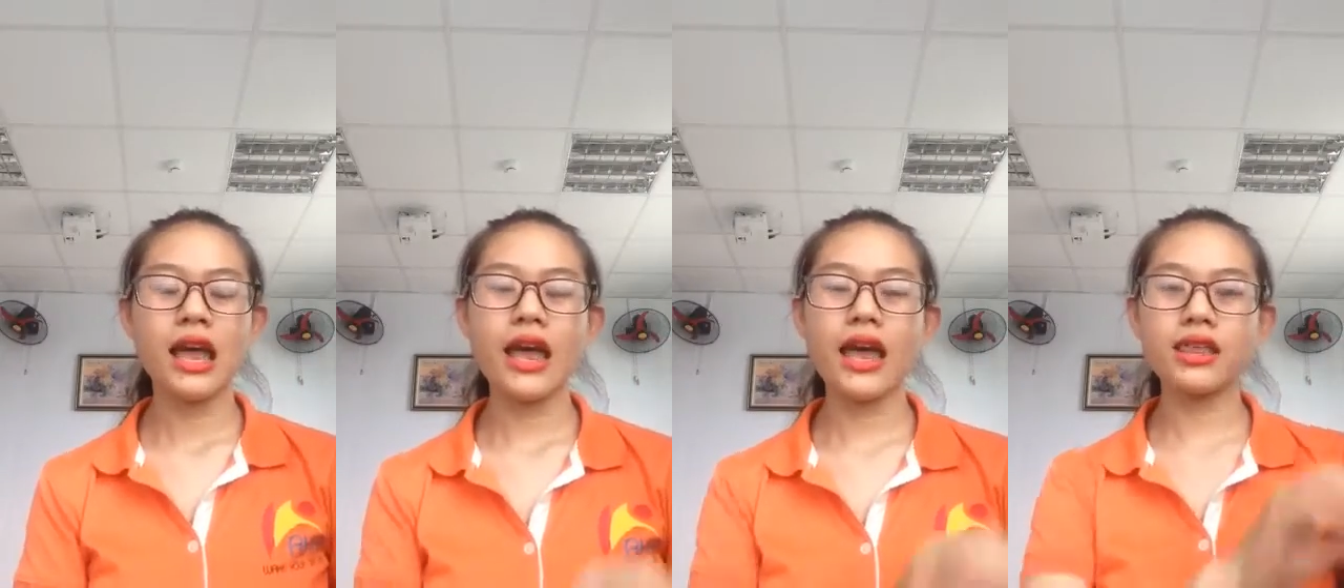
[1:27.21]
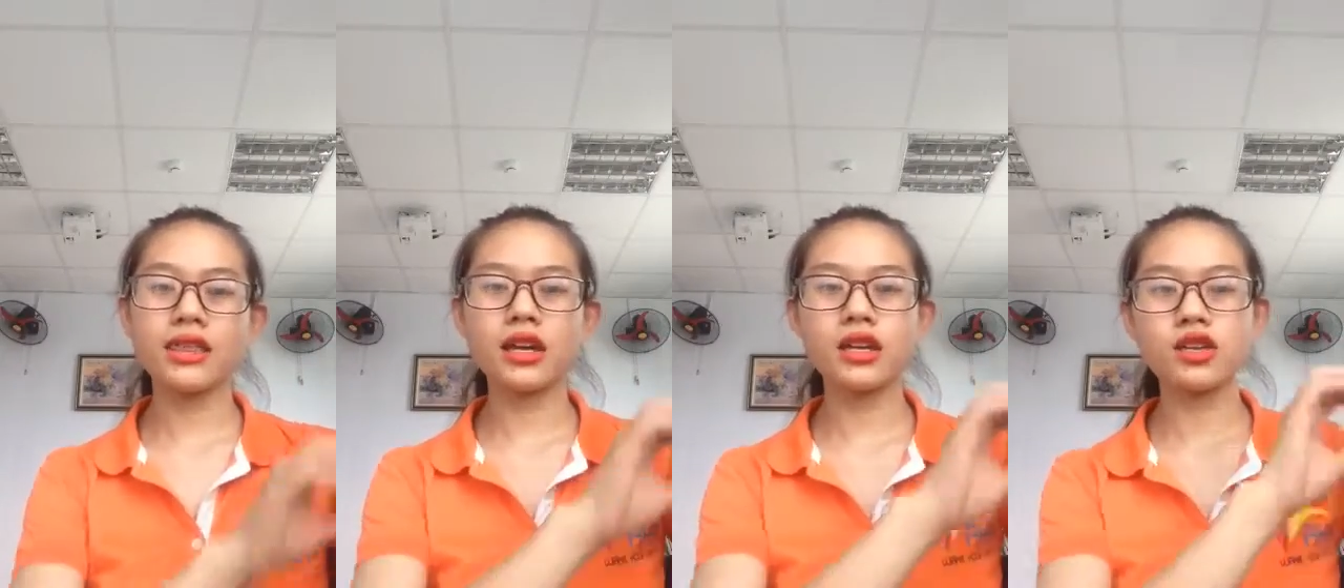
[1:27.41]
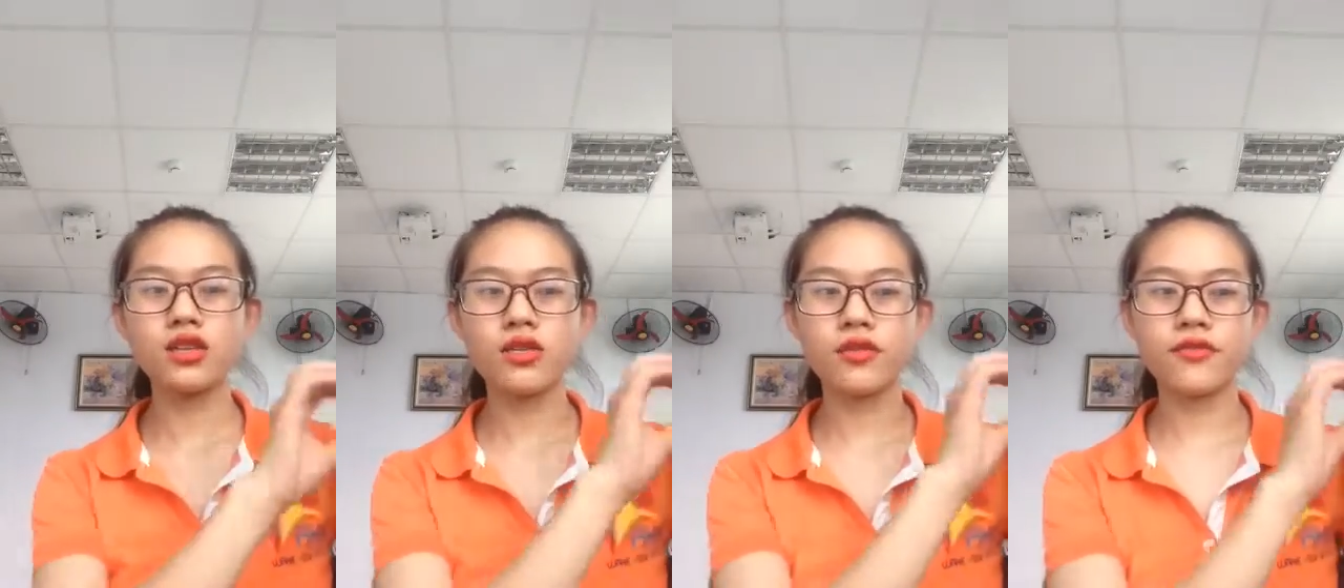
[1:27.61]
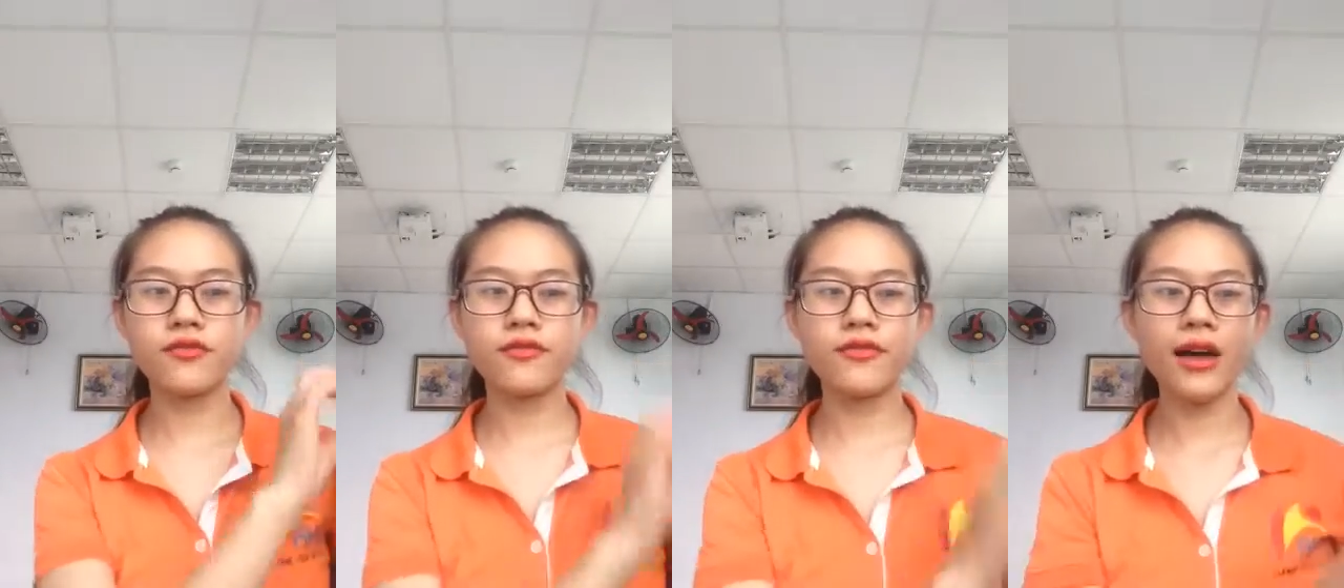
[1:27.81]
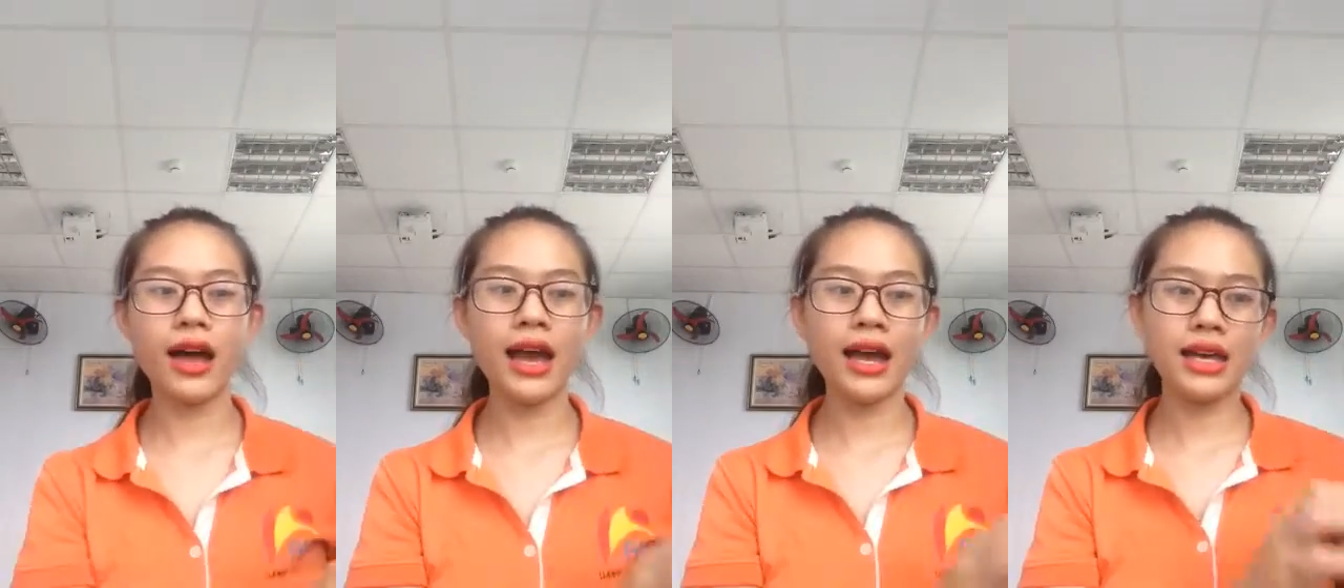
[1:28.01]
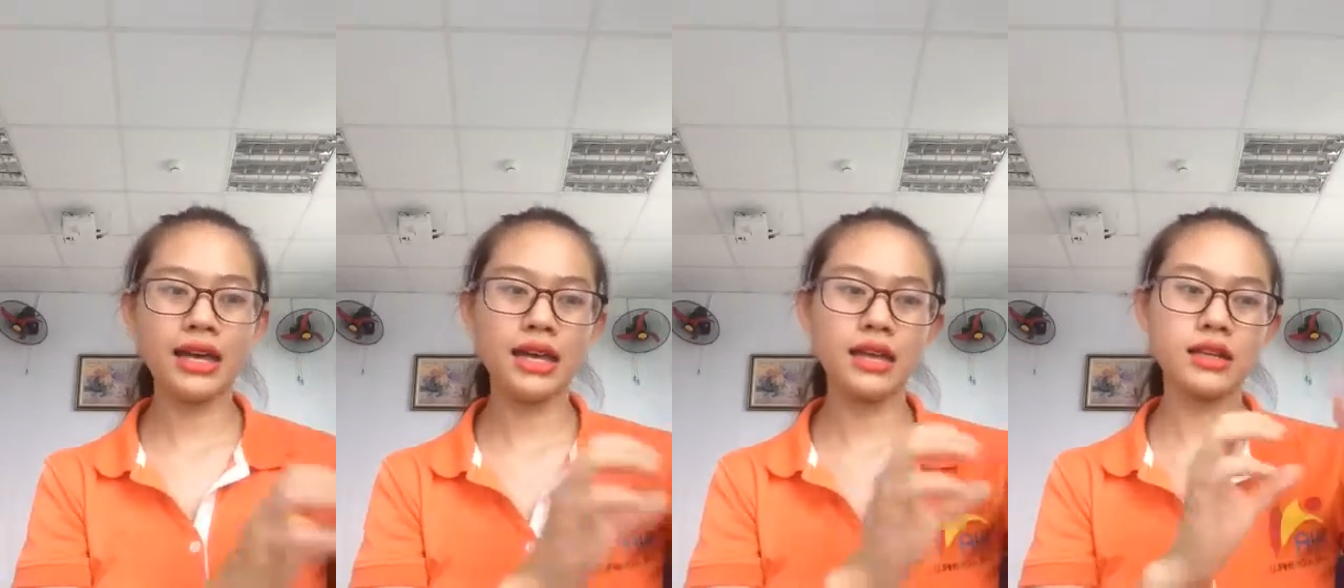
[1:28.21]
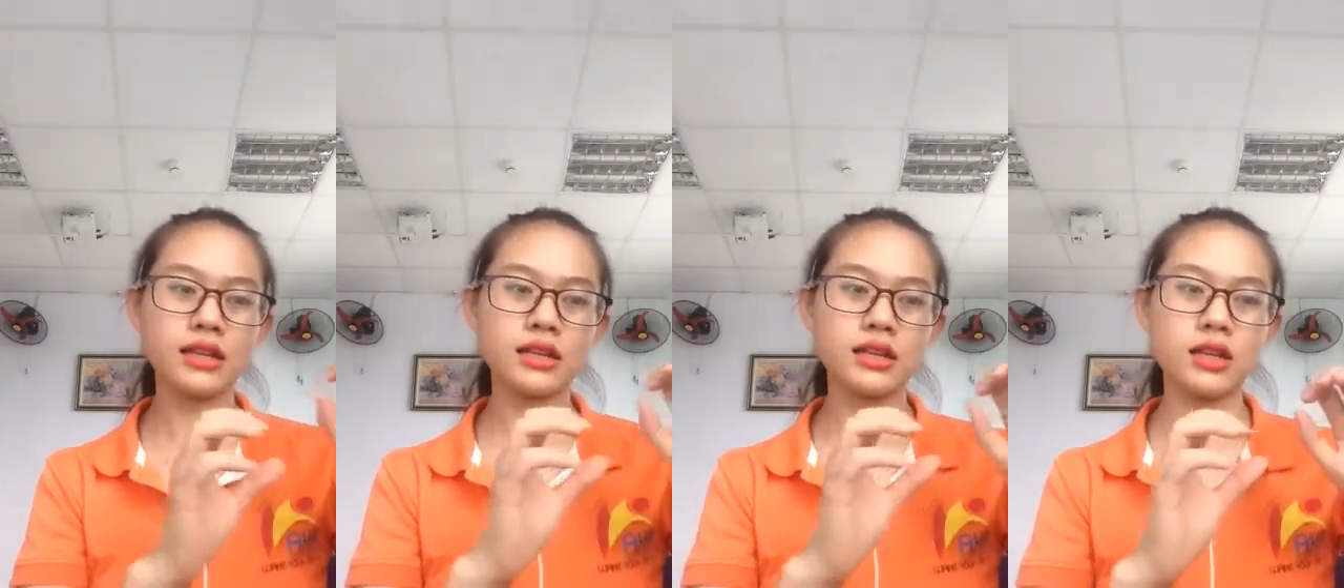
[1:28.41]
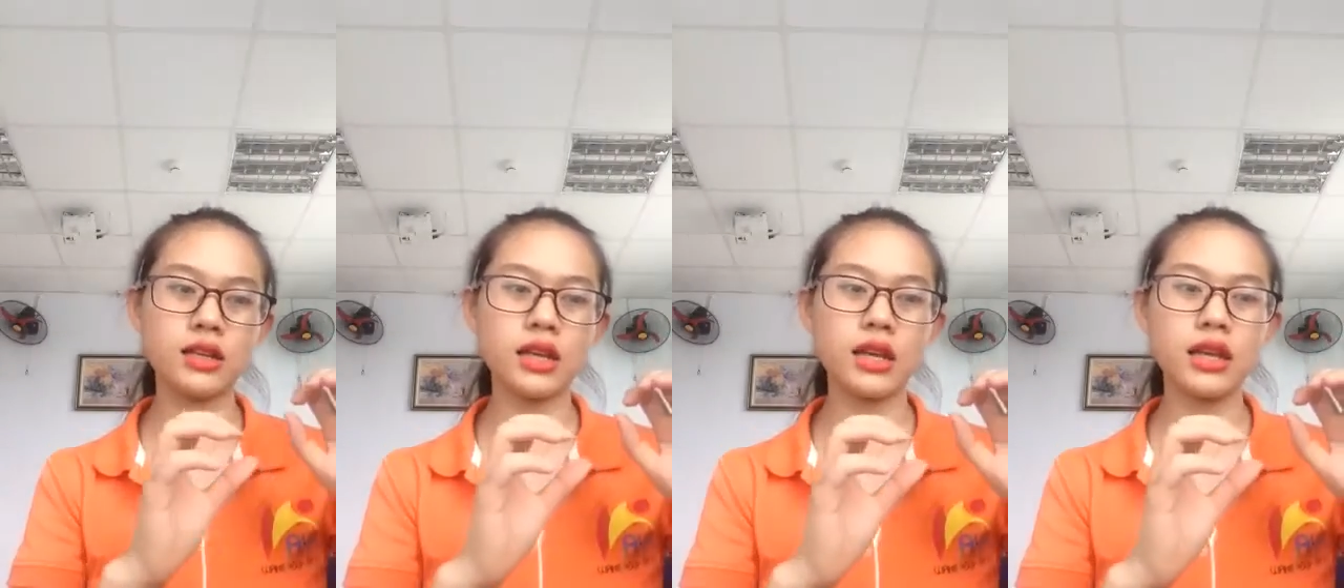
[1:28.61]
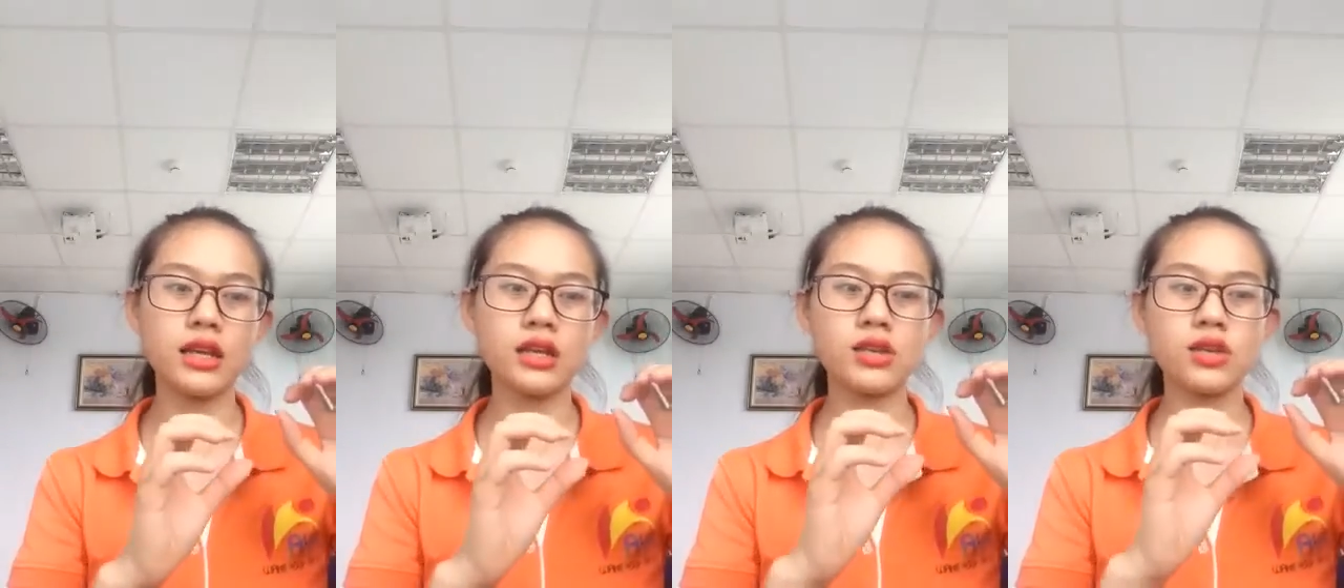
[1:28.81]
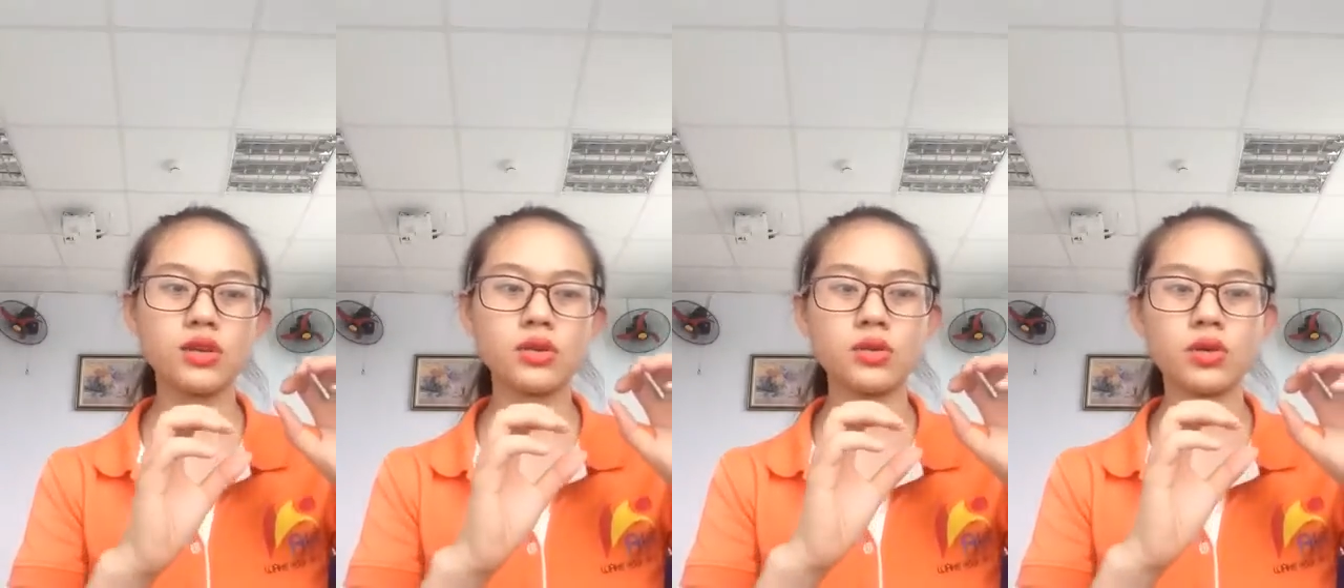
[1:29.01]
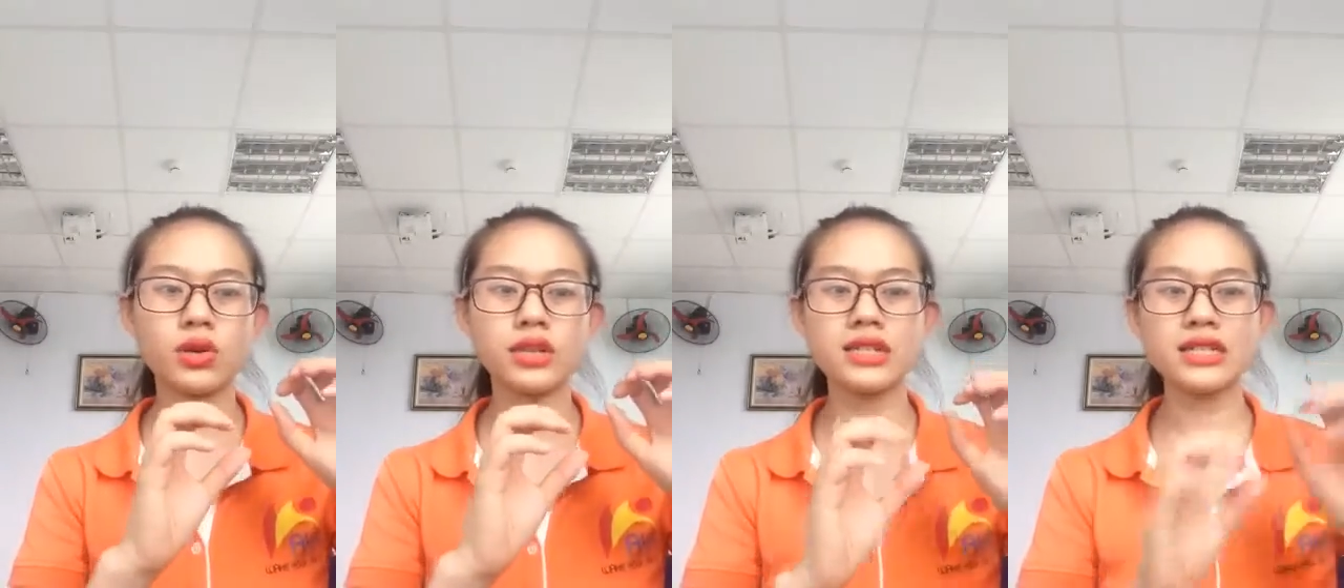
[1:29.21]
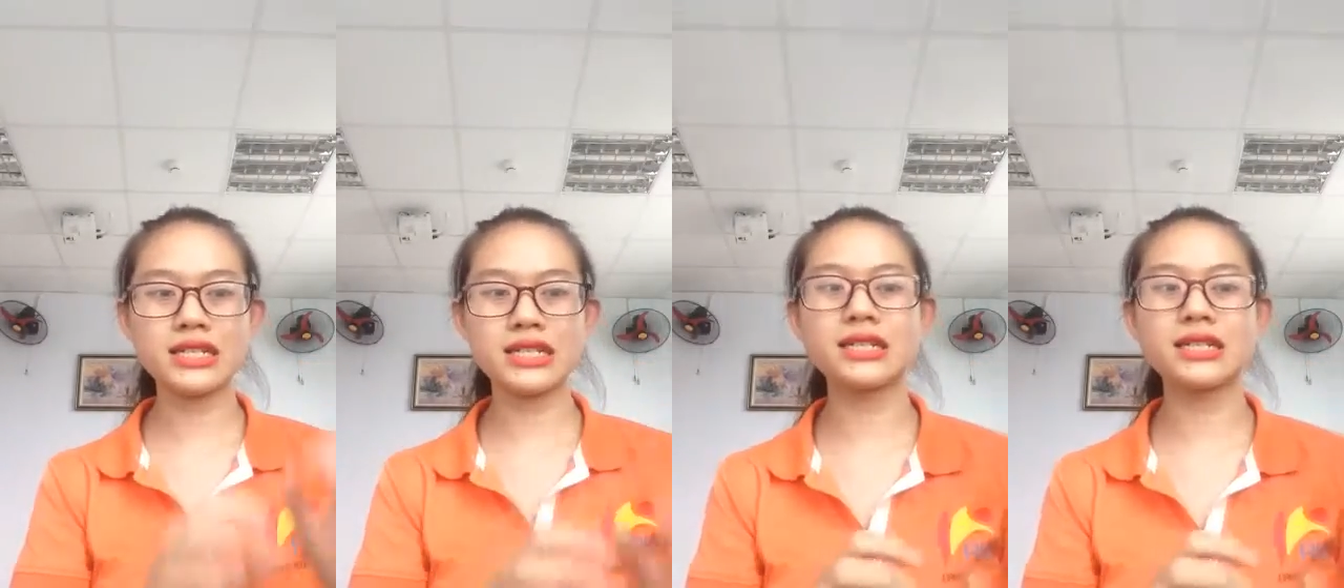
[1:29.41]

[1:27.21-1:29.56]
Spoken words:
and then you find in your